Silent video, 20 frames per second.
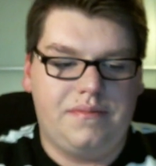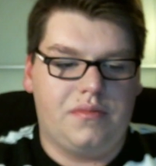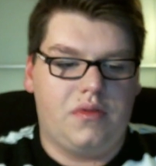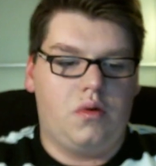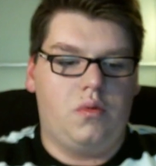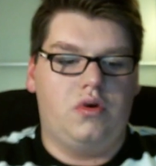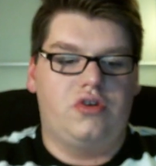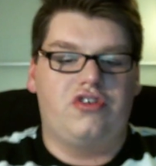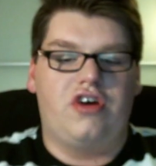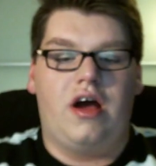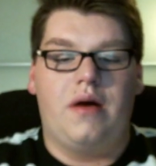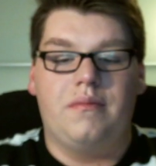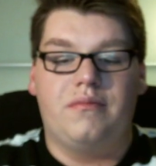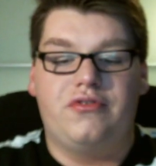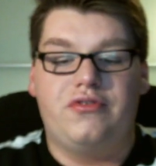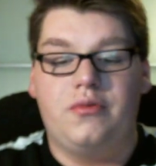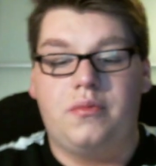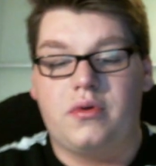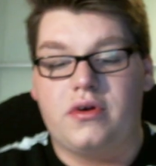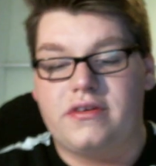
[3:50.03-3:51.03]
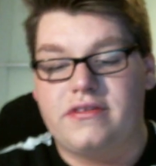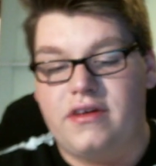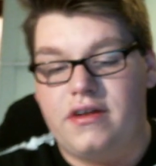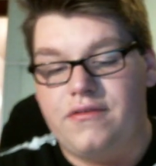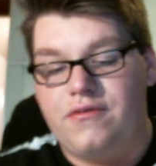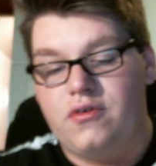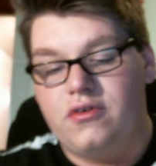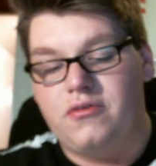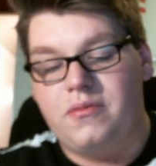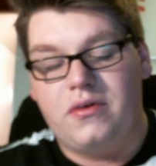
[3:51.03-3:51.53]
which I'm super excited
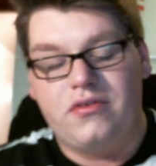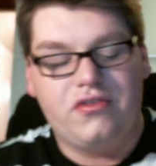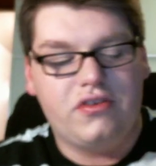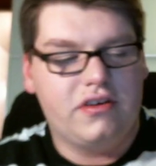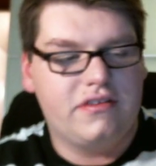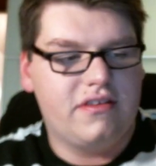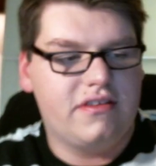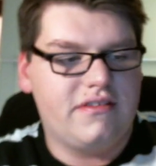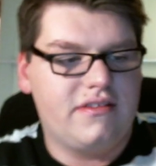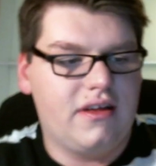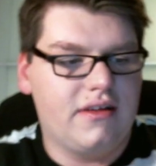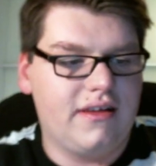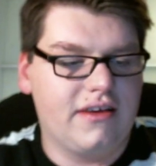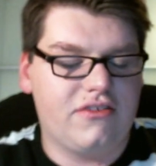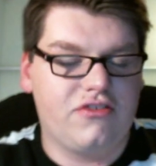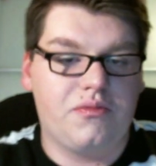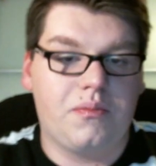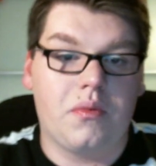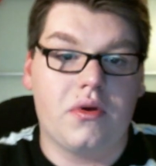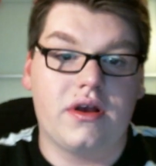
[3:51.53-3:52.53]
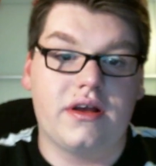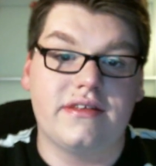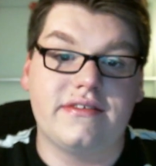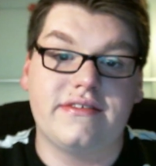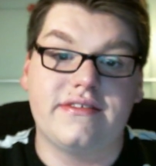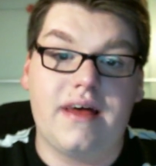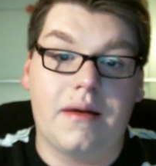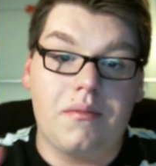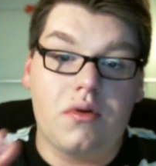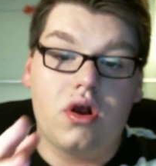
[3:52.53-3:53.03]
for, especially because it's now like spring and
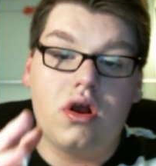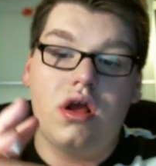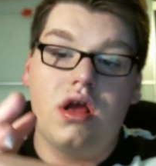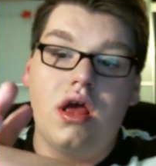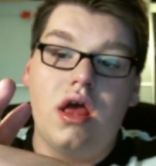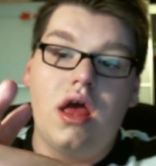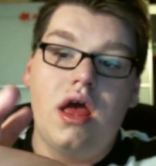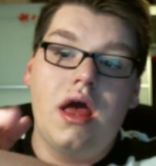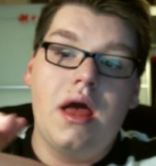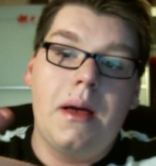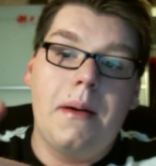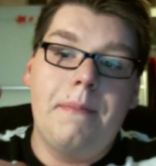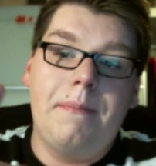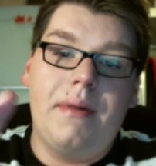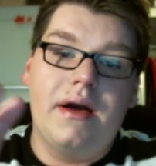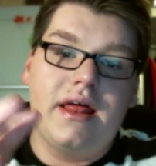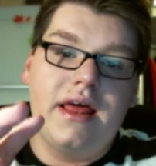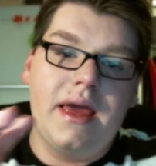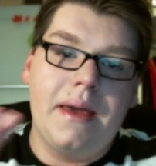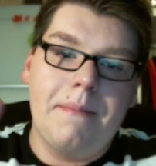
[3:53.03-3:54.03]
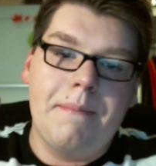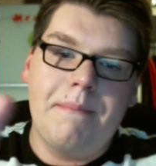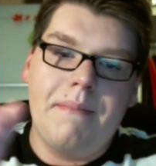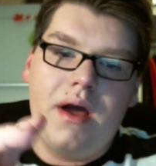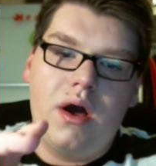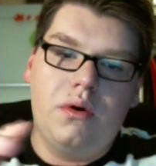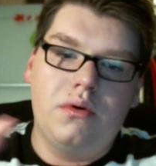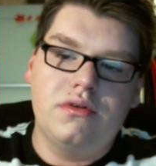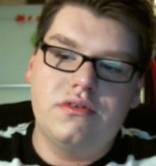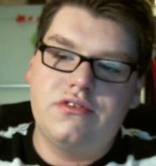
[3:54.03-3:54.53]
summer, but it
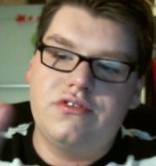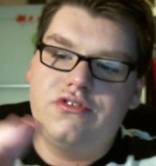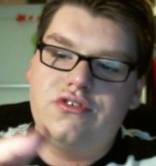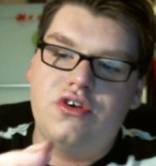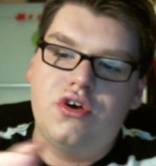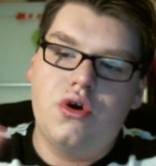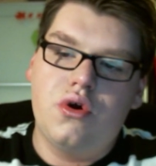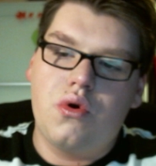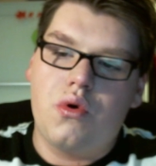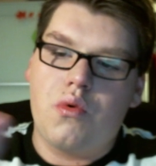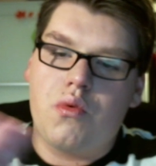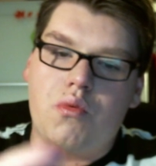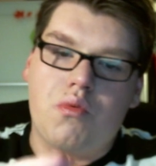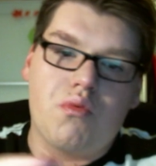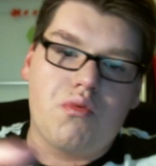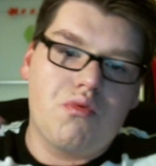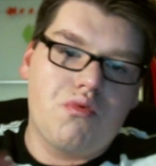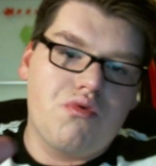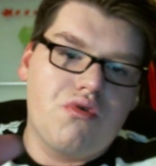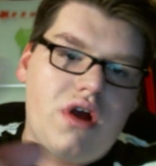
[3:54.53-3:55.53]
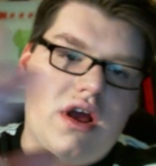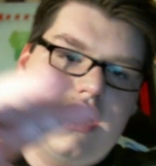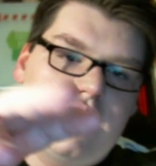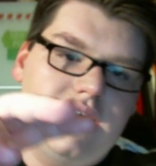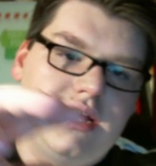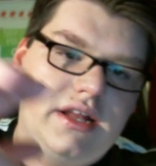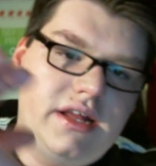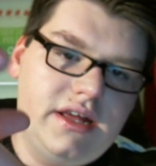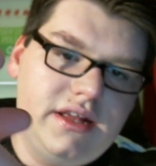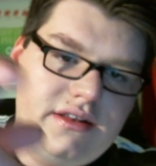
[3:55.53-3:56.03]
melts right
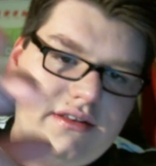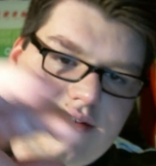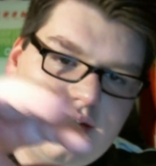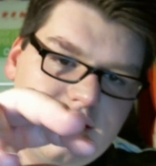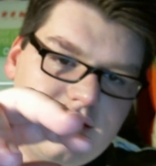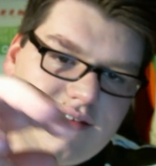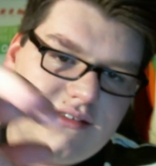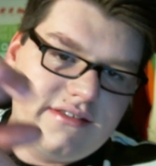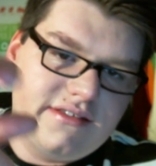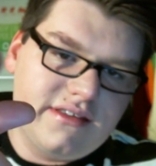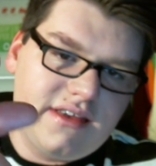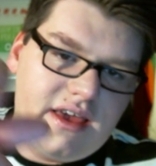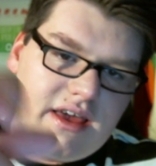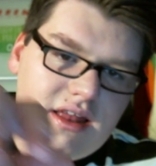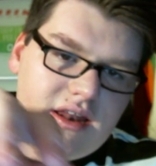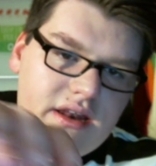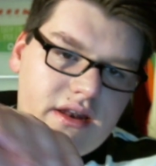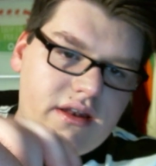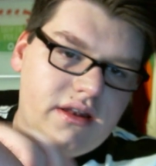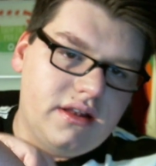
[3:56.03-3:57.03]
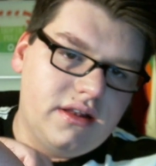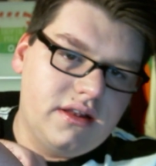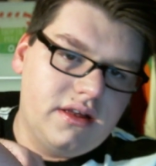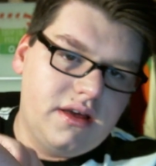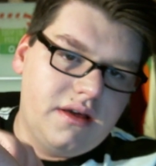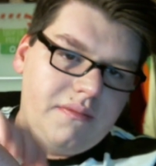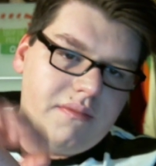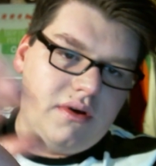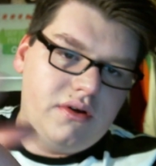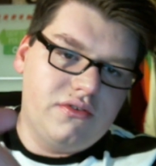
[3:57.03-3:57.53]
into the skin.
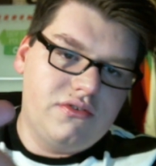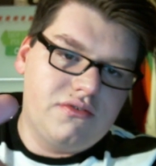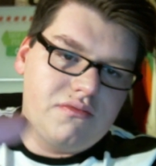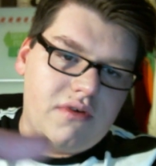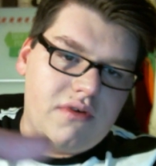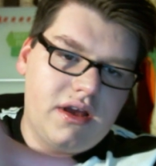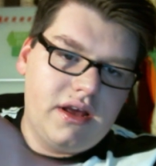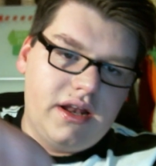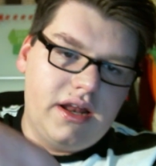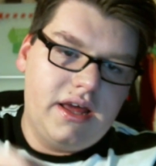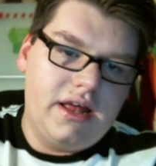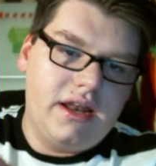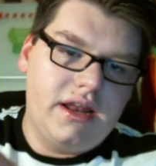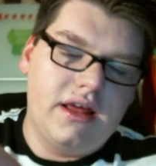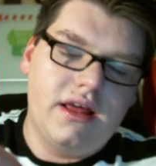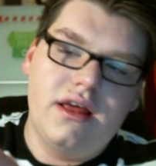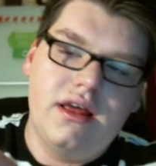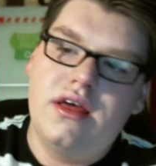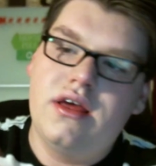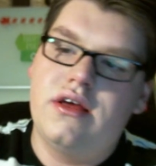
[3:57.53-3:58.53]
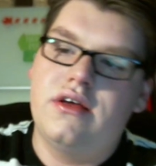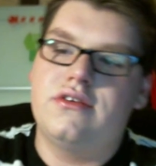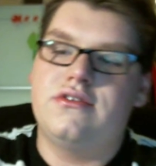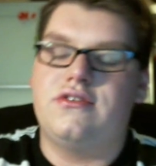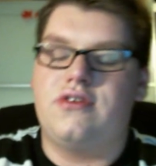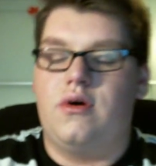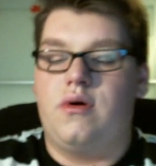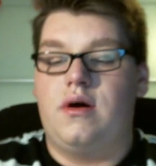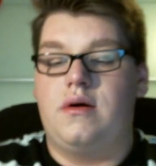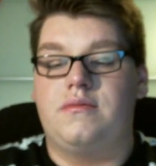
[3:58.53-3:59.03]
It melts right in.
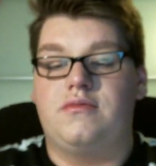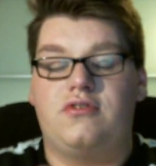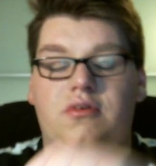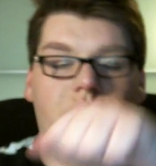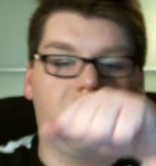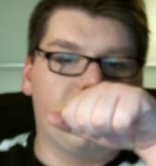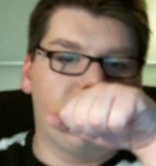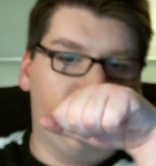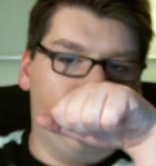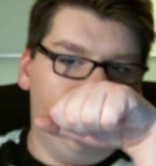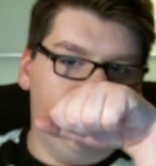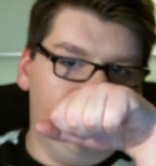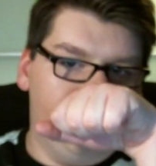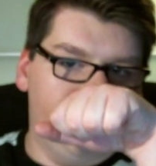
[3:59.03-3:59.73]
So I'm super excited,